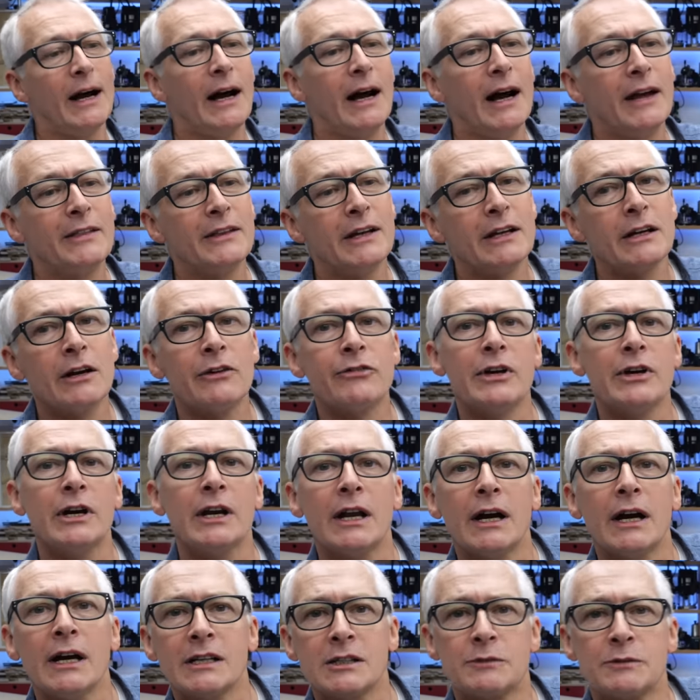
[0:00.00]
And then I
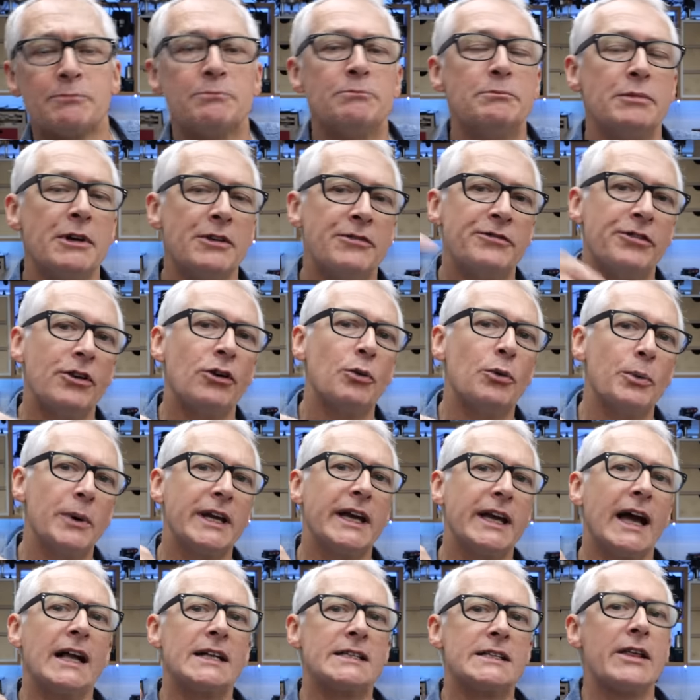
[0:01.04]
realised before we
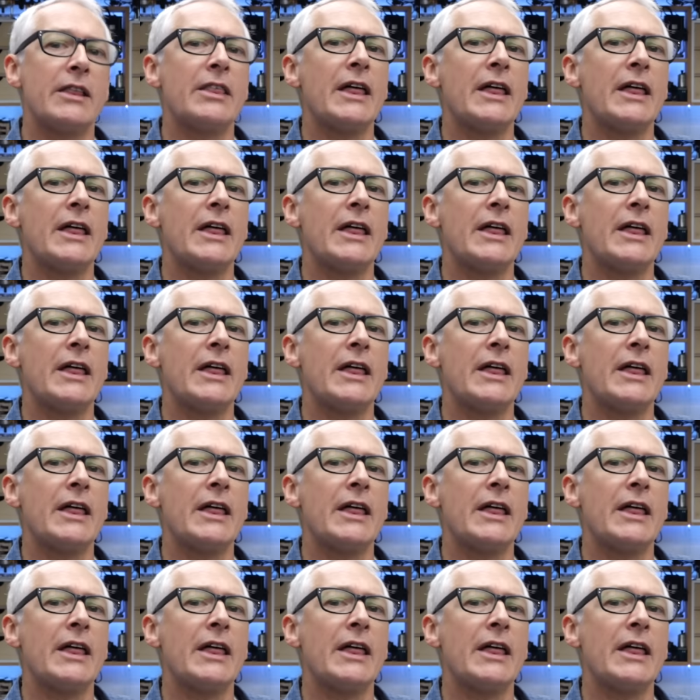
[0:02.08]
get to